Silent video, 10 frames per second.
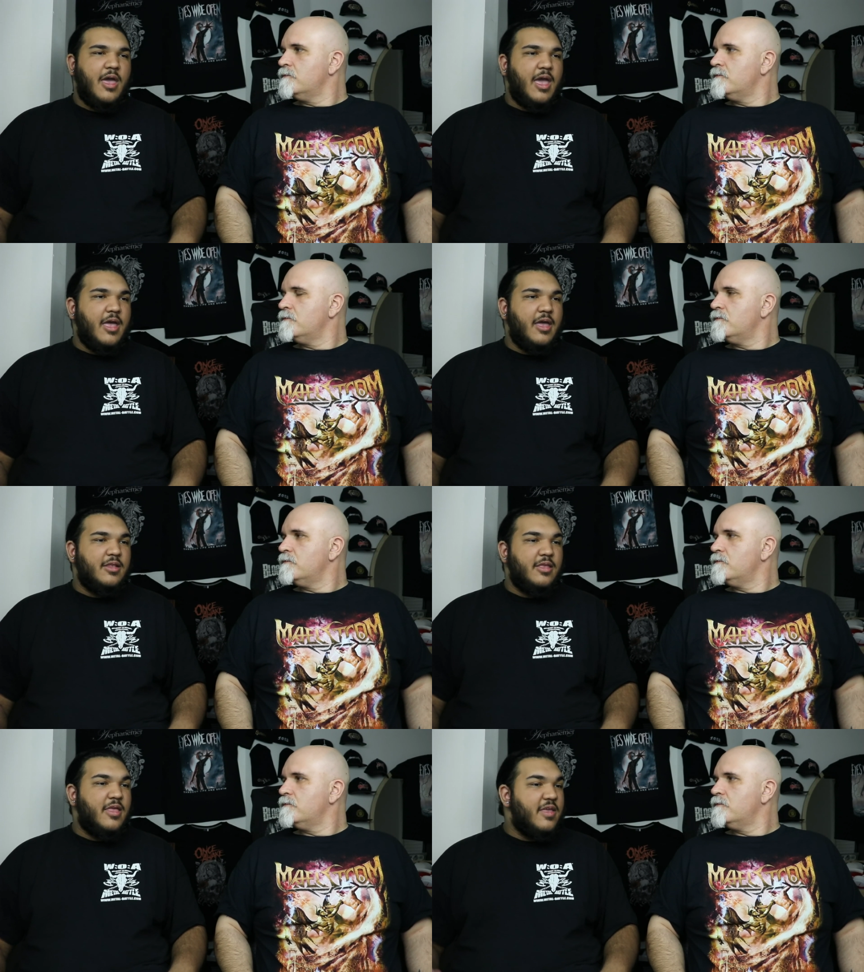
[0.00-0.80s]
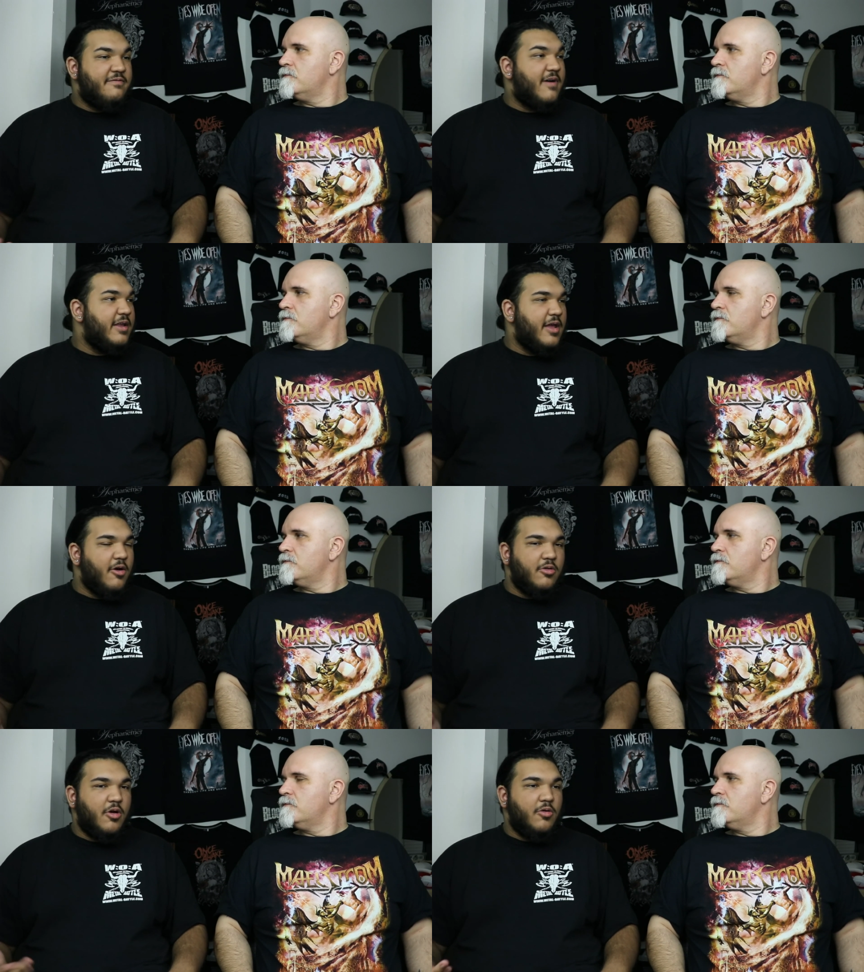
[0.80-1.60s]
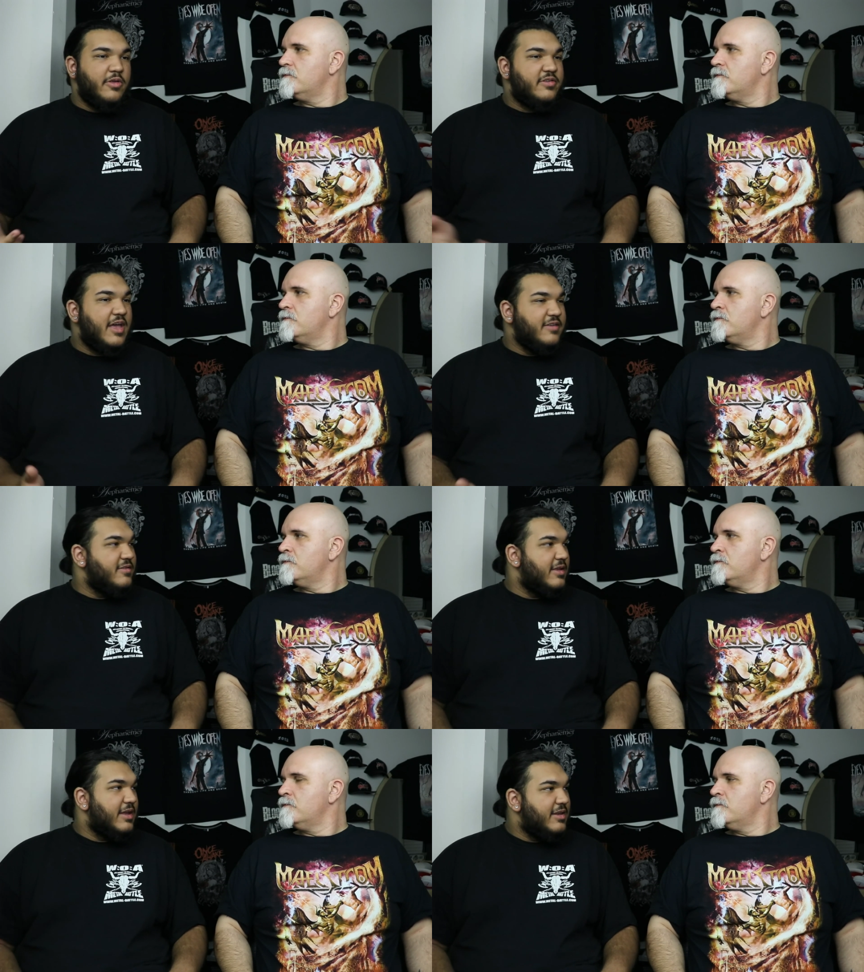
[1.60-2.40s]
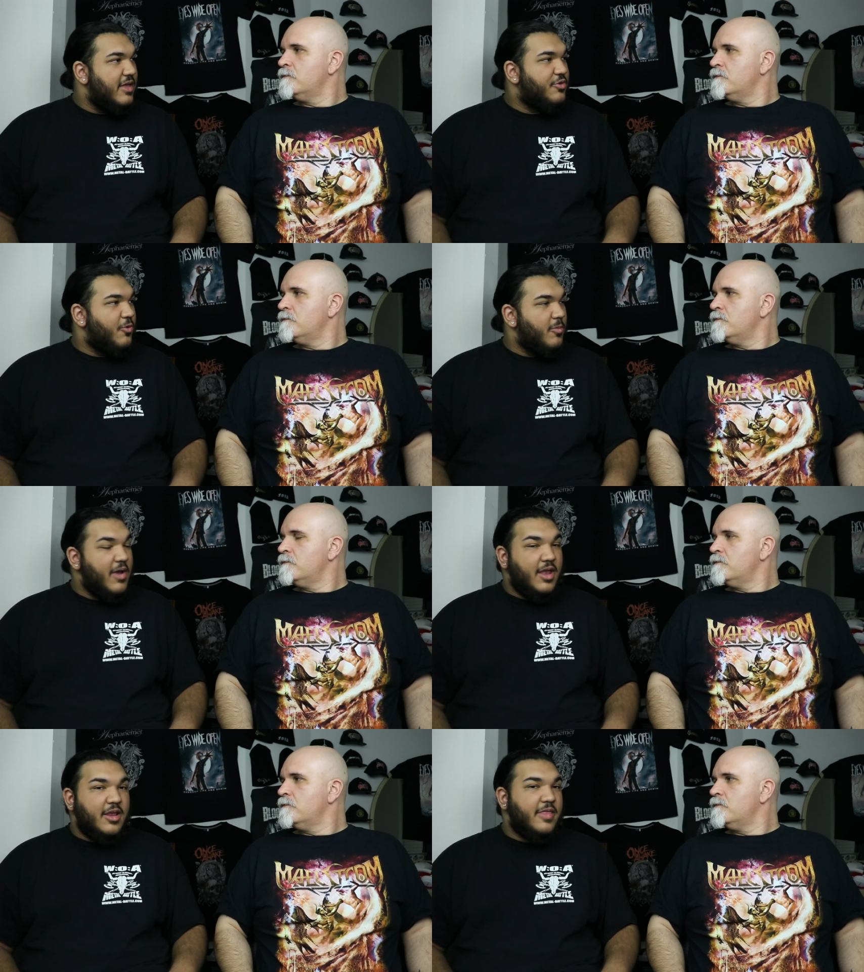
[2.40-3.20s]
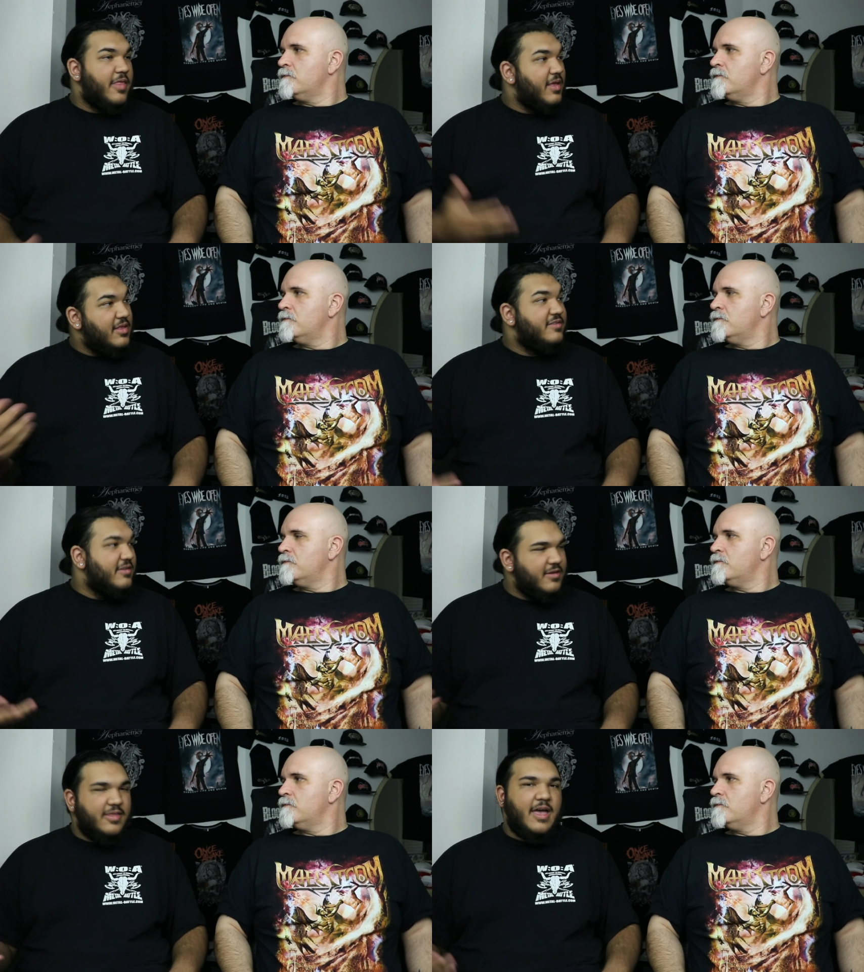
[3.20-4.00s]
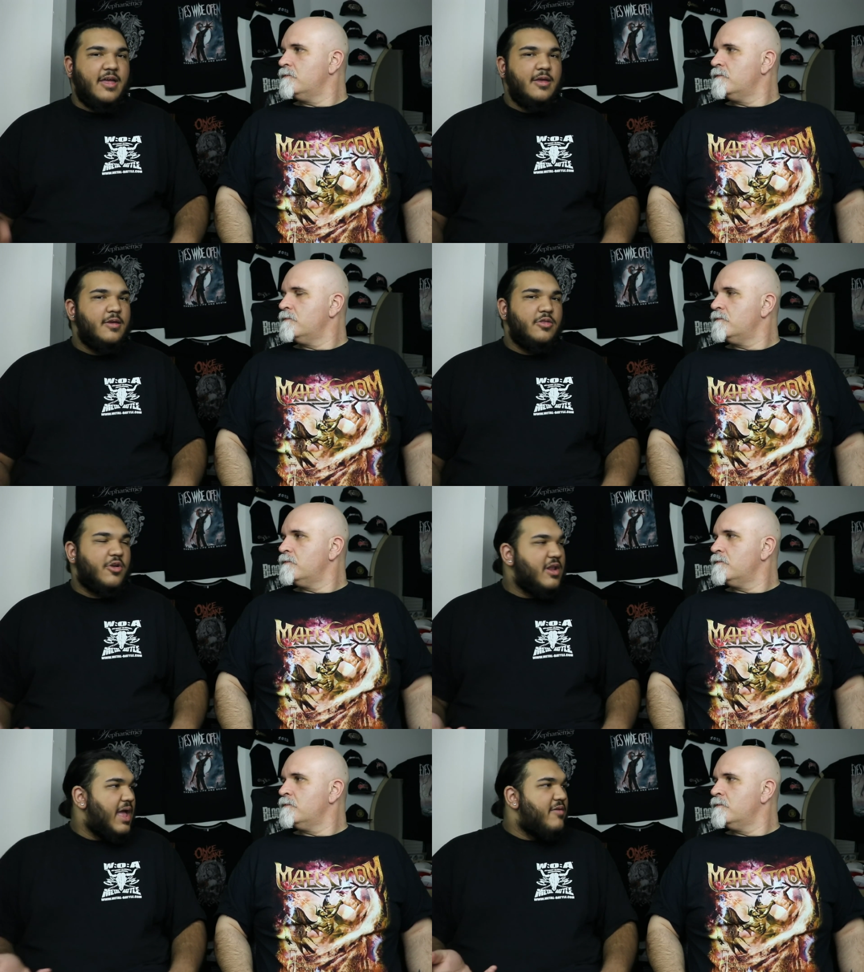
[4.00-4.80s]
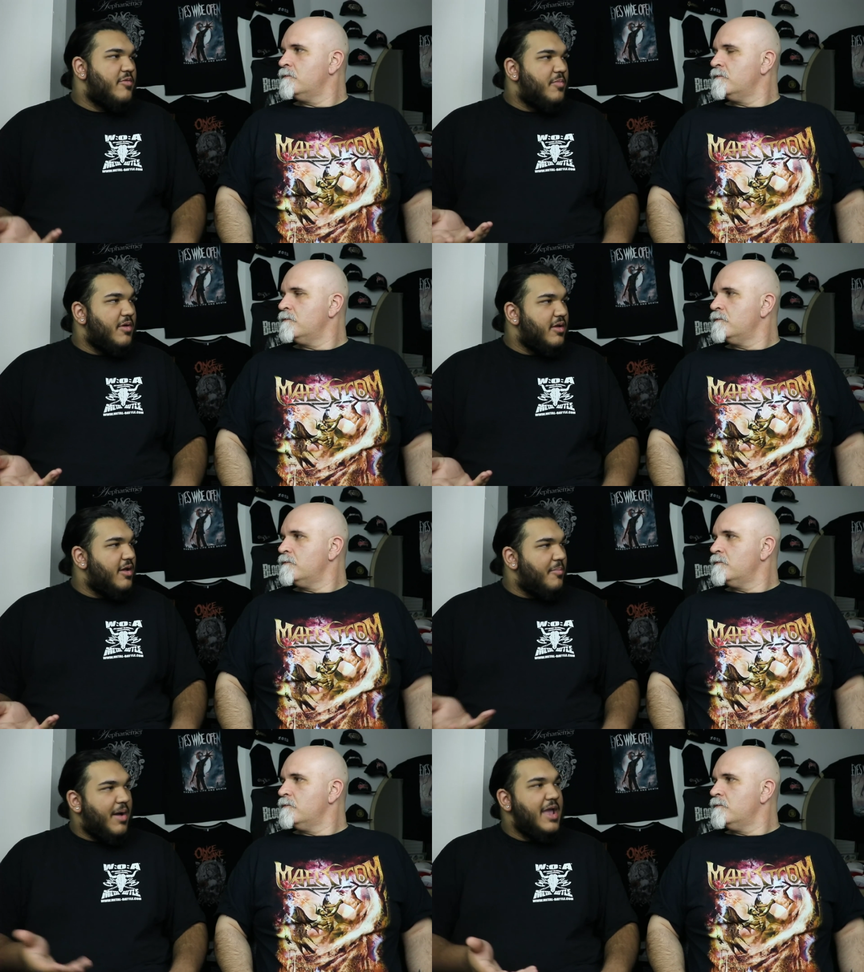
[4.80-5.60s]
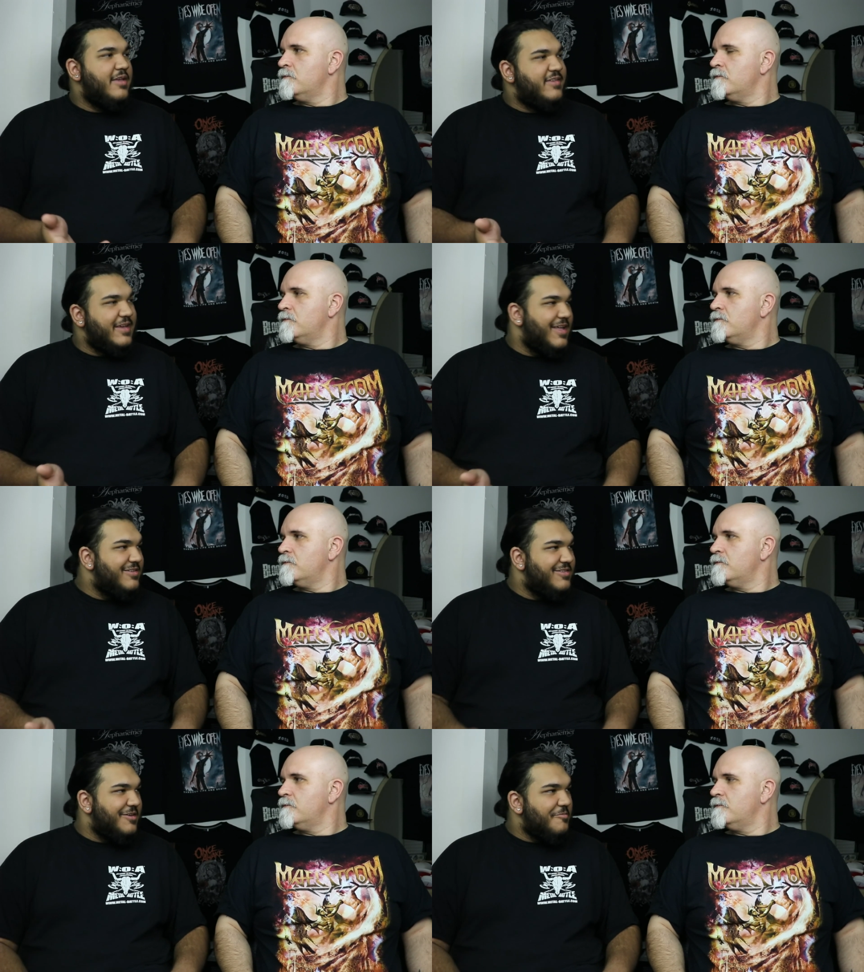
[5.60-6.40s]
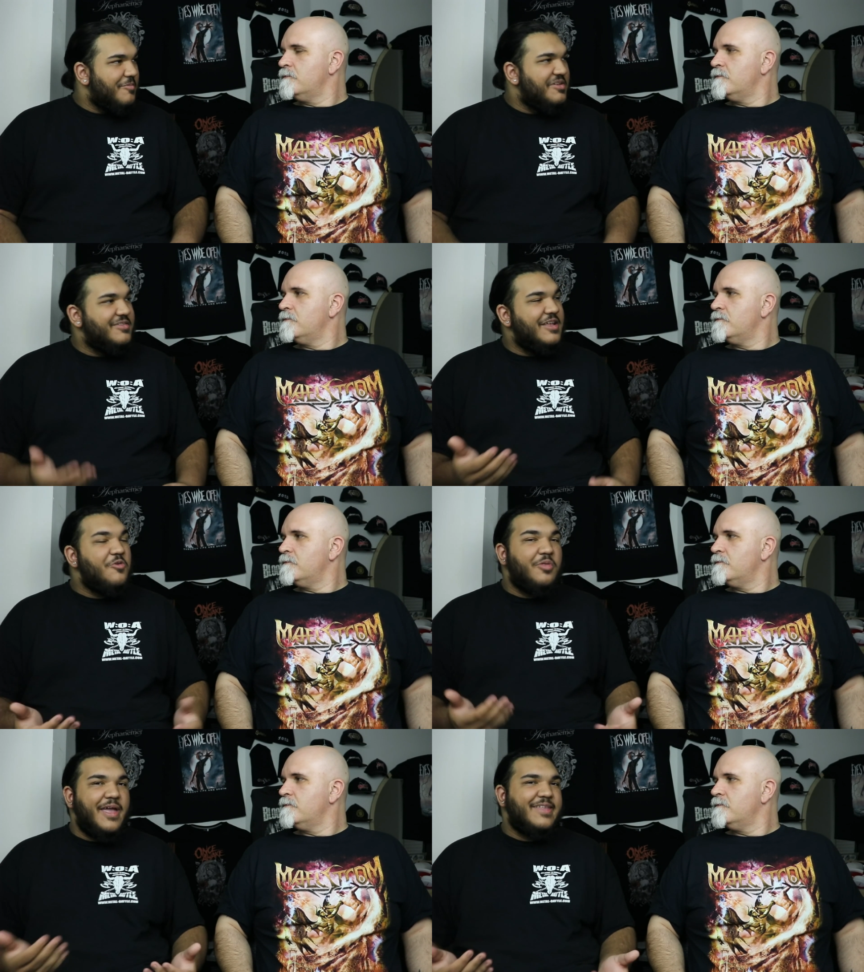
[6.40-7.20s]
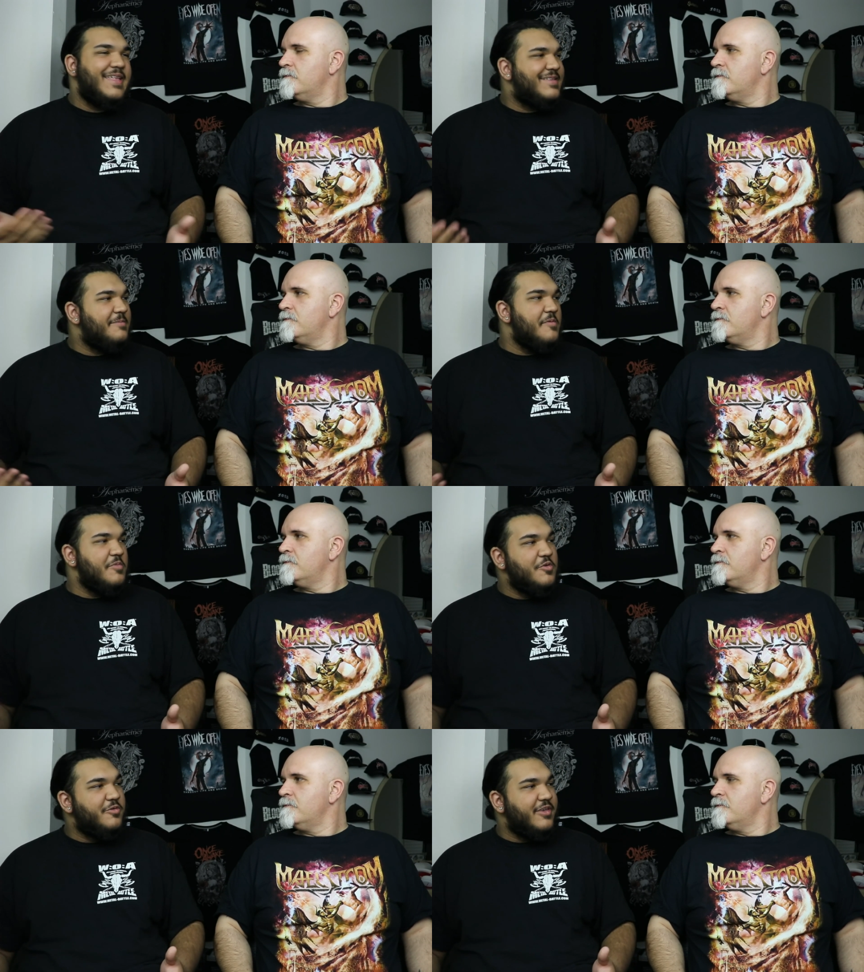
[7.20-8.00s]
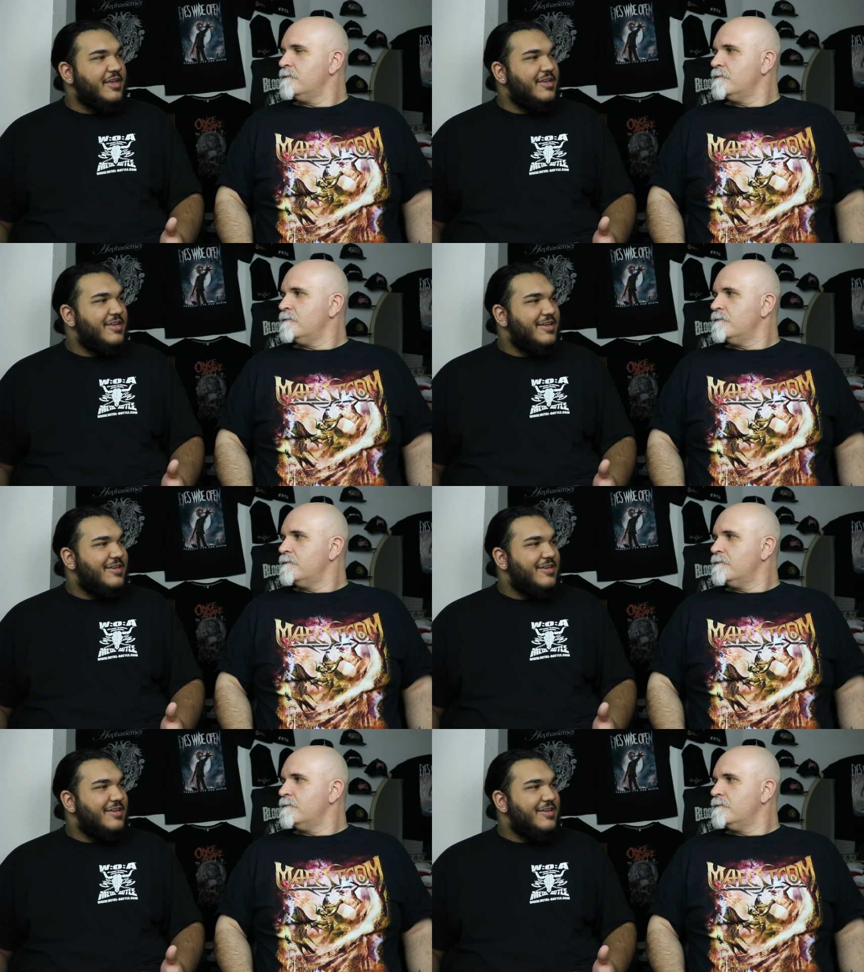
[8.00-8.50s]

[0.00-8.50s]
Speaker 1: and then they find out, oh, this guy's in like a deathcore band, and then they listen to that, they're gonna have a, a, bias against him because they don't like that type of music.